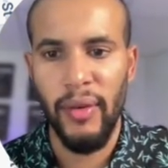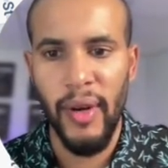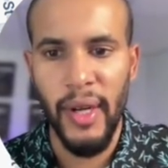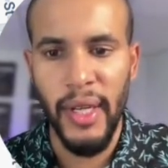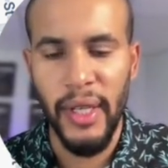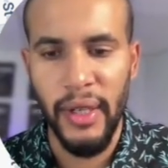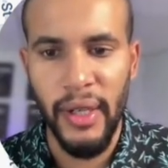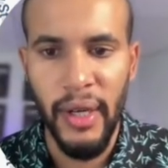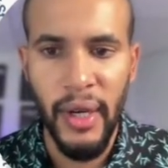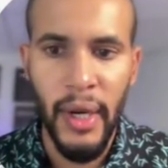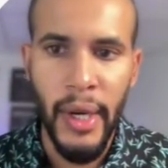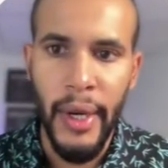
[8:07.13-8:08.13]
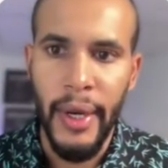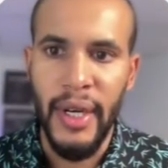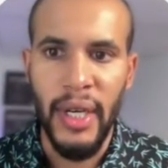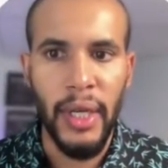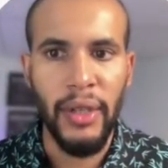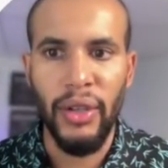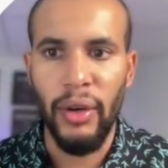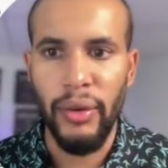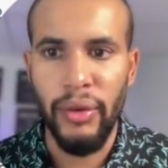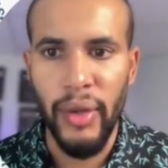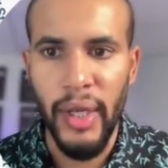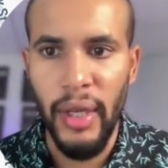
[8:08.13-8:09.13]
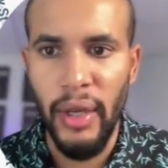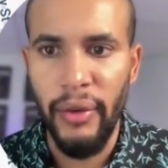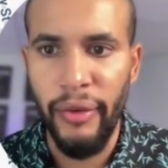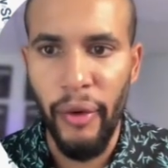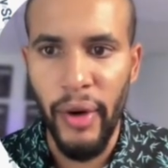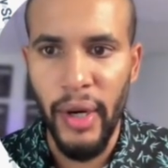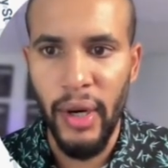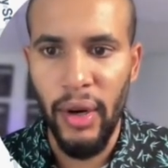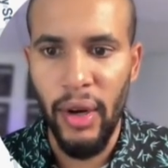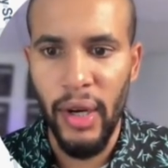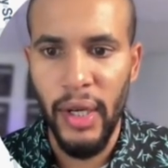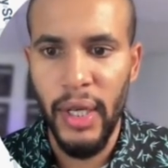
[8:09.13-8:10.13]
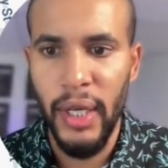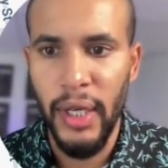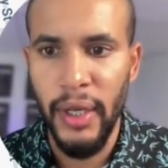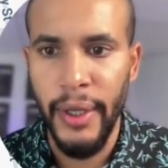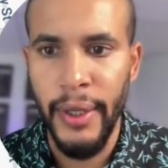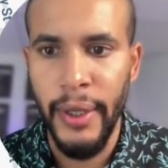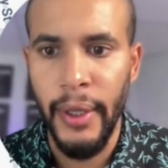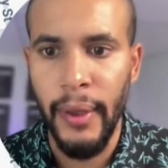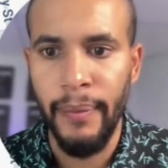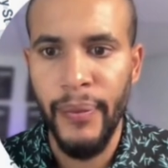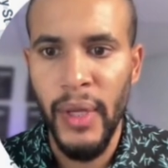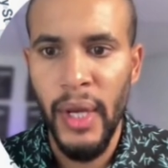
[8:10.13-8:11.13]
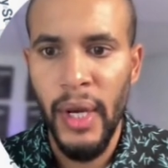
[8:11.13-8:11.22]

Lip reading: around 3, 4 o'clock. Let